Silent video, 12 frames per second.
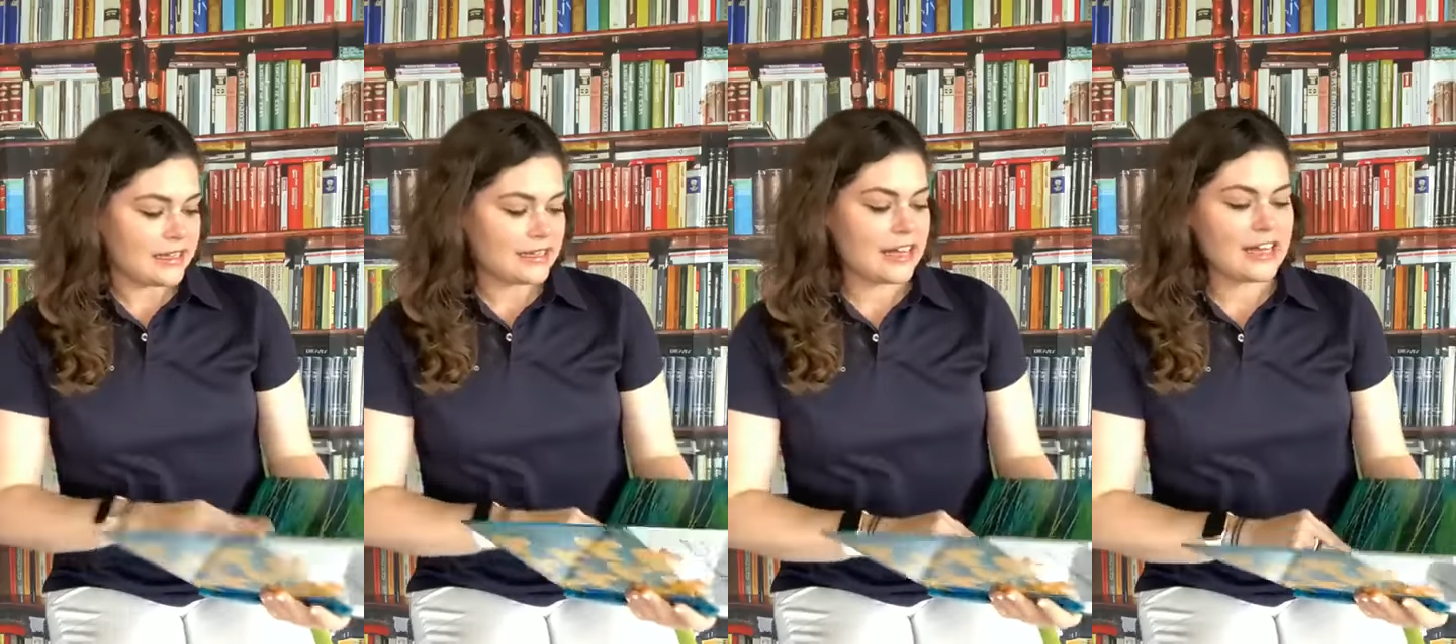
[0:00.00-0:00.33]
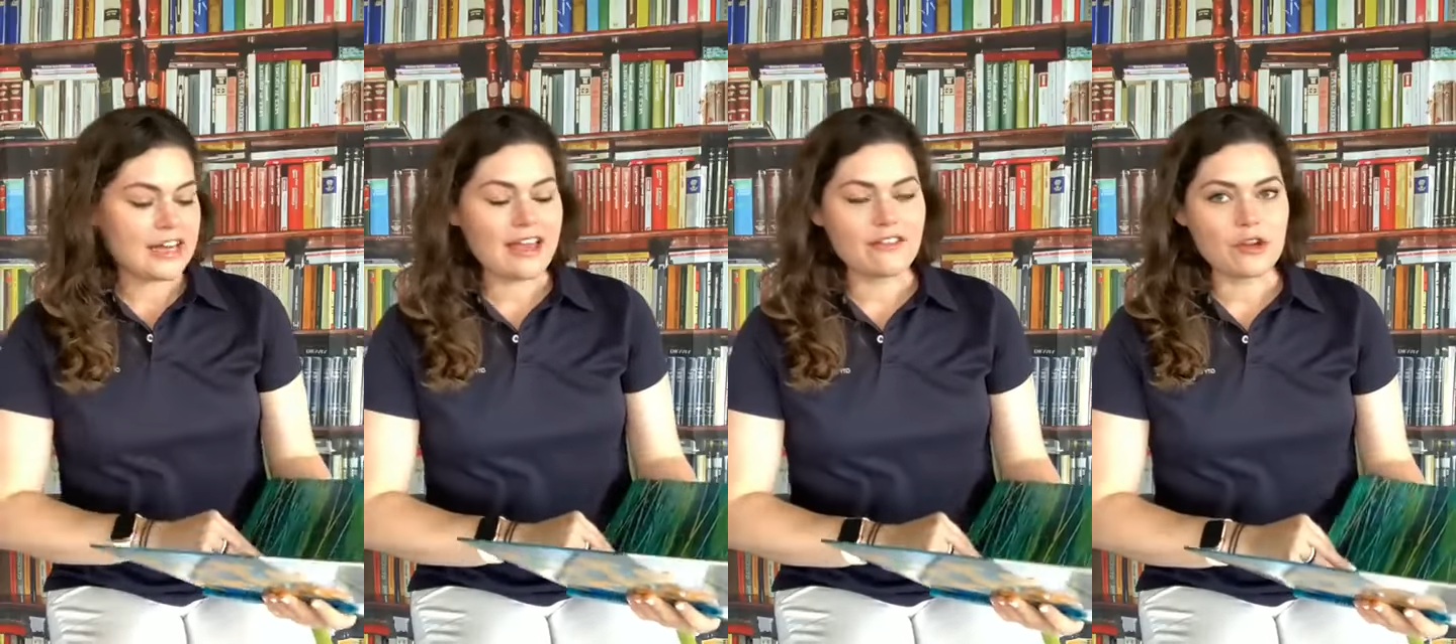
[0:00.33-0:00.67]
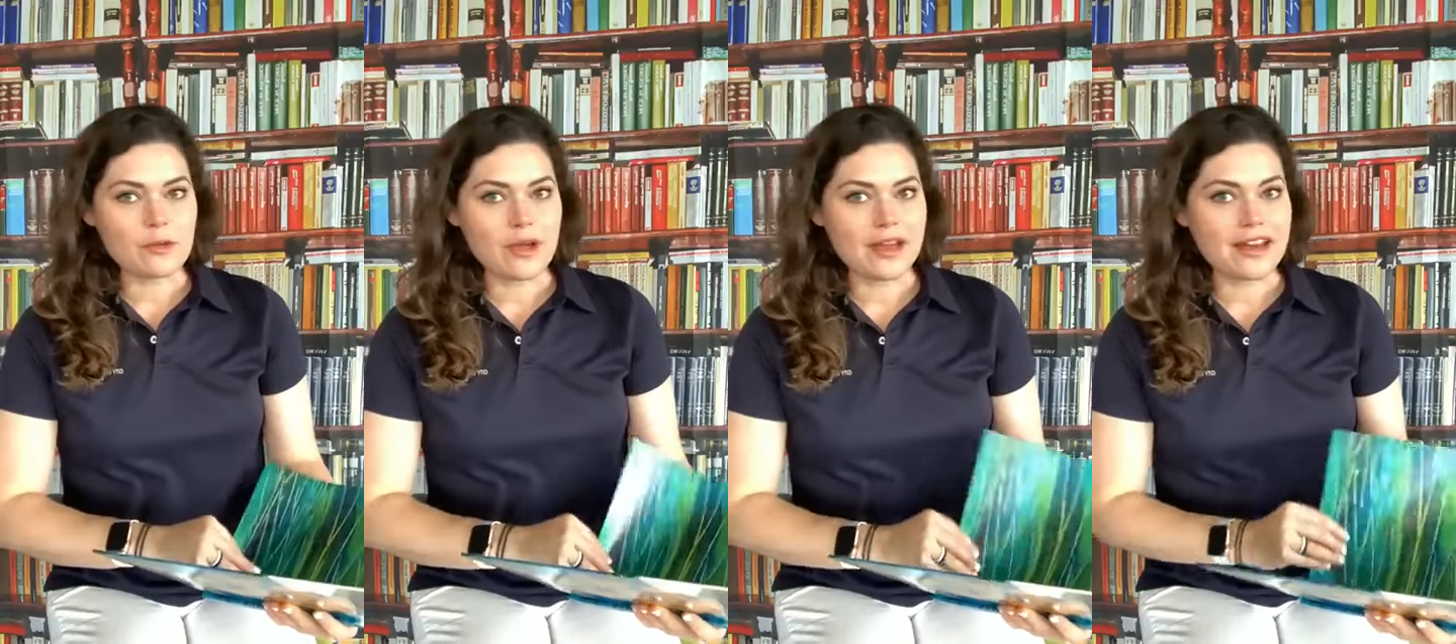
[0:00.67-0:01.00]
Can
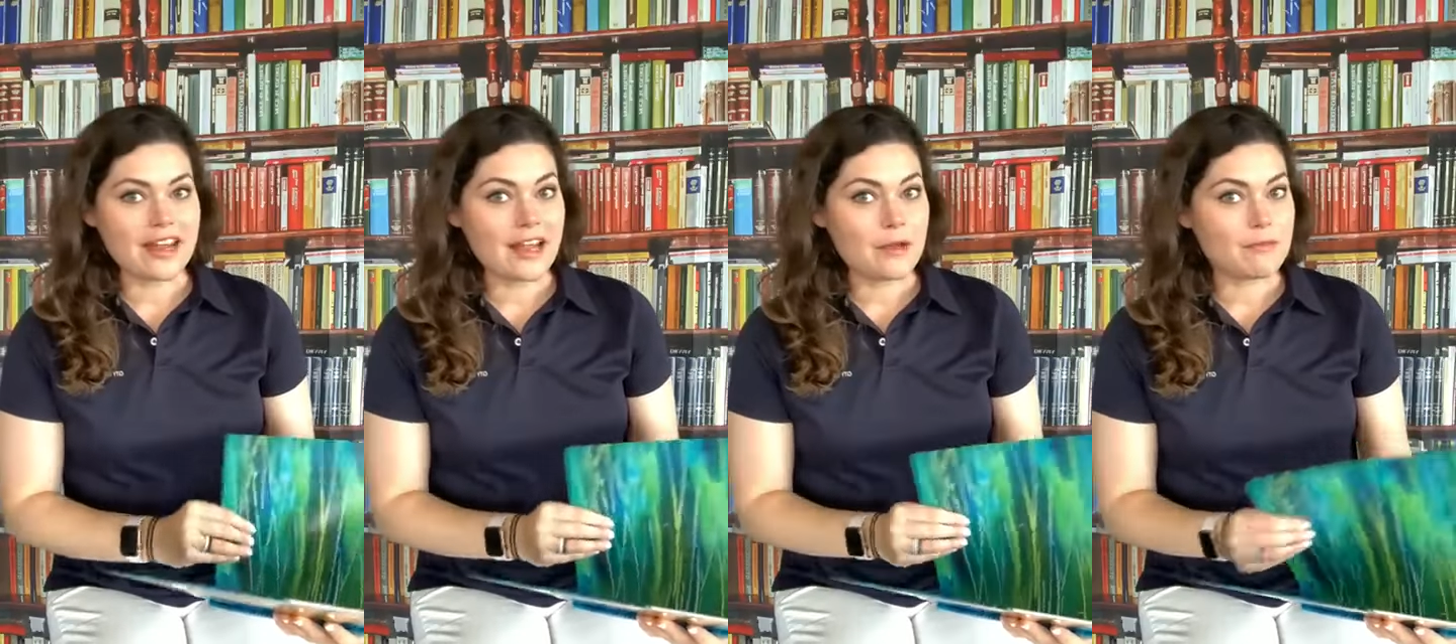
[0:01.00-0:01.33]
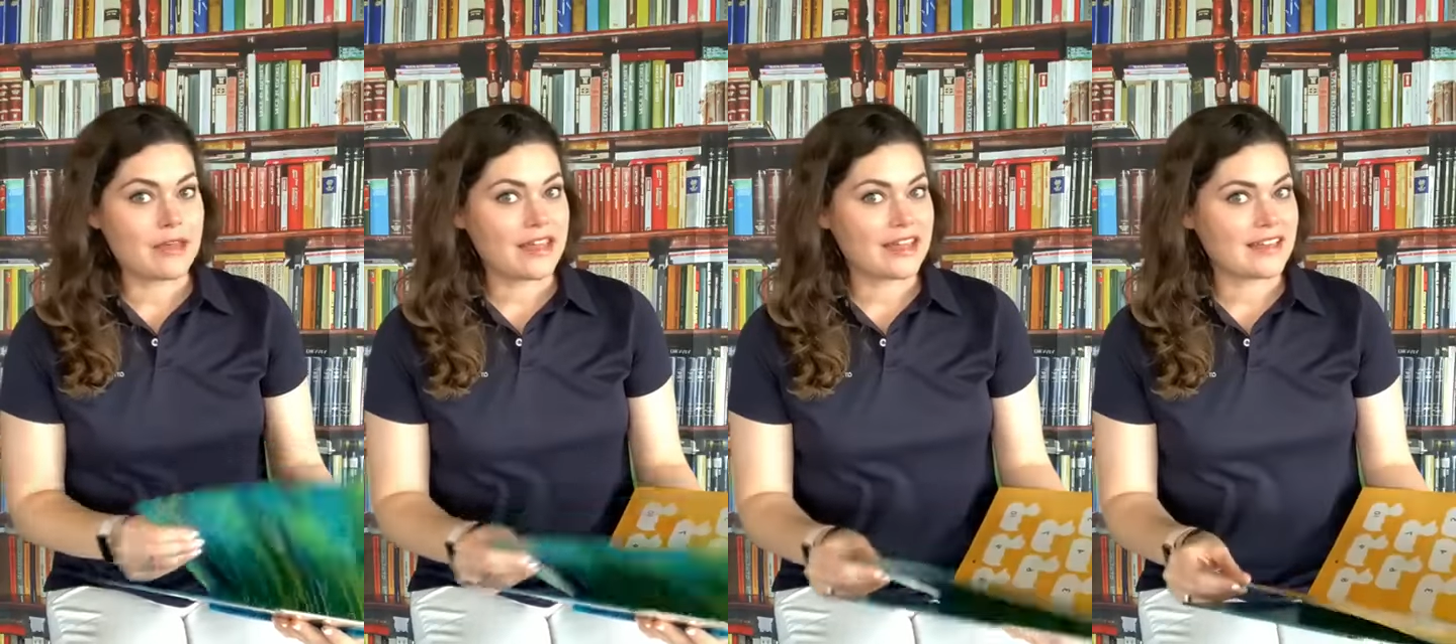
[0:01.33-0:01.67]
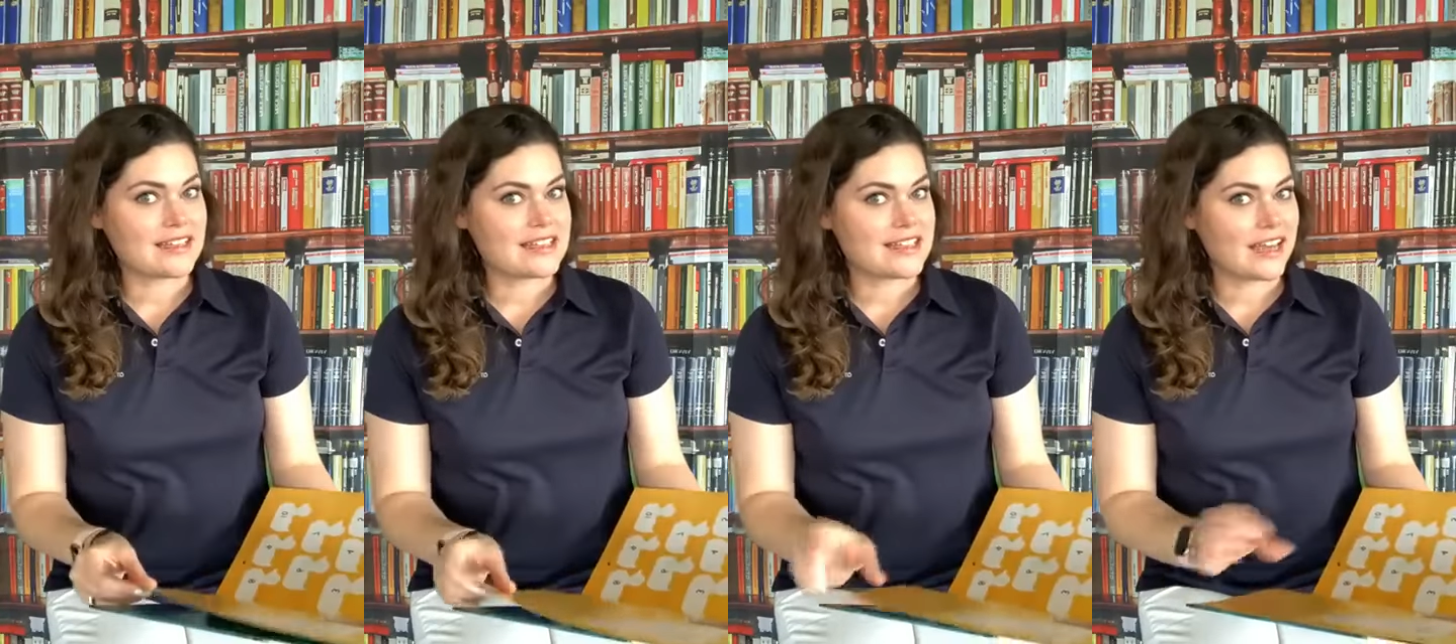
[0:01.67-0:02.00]
everyone make
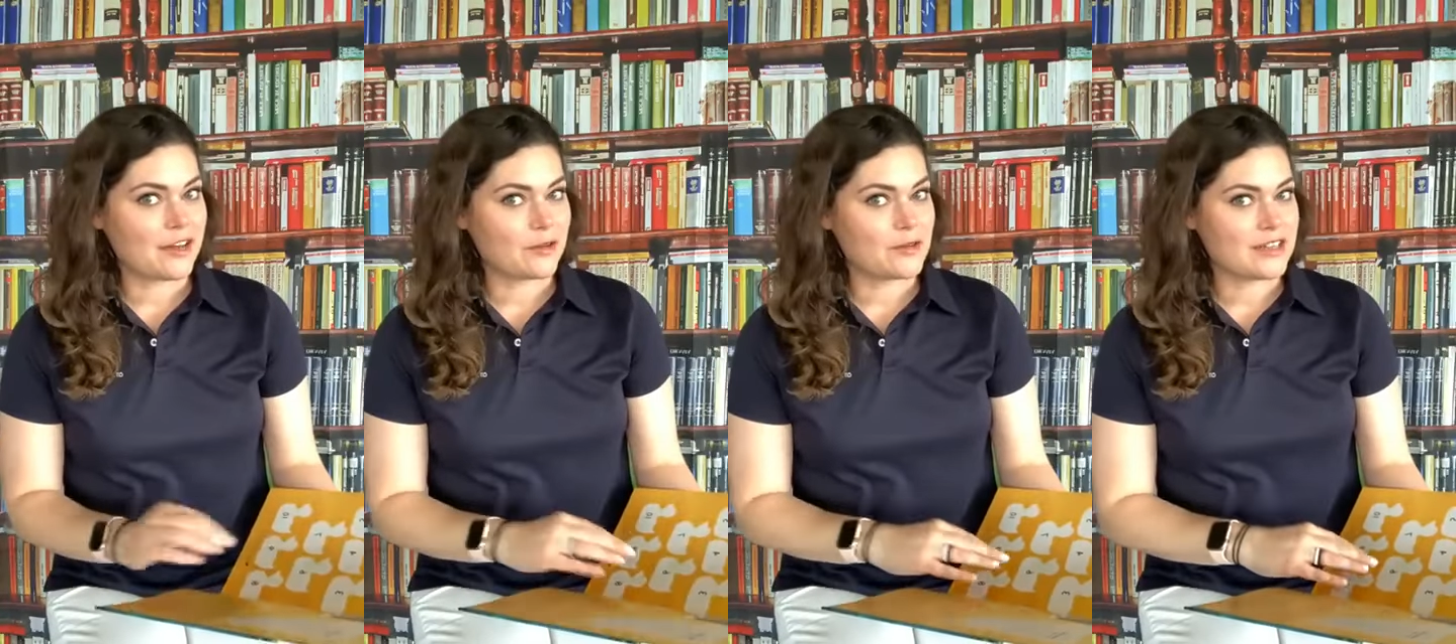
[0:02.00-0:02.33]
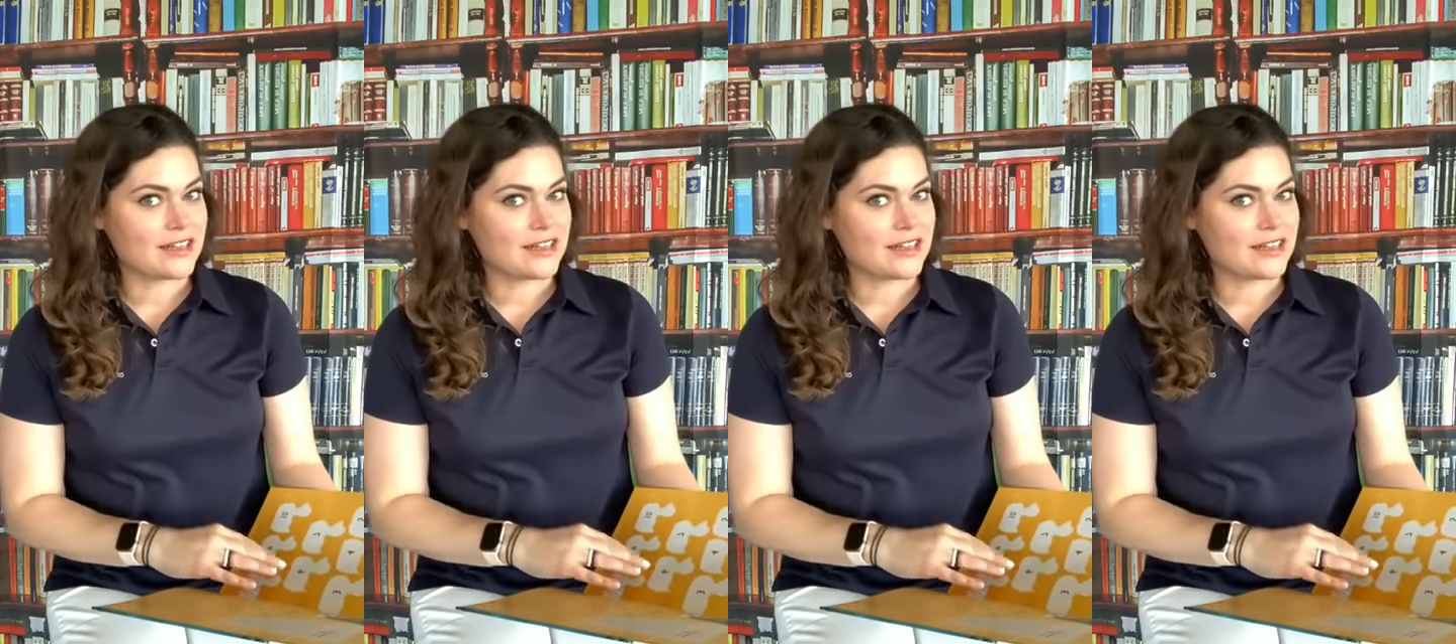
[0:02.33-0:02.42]
a sound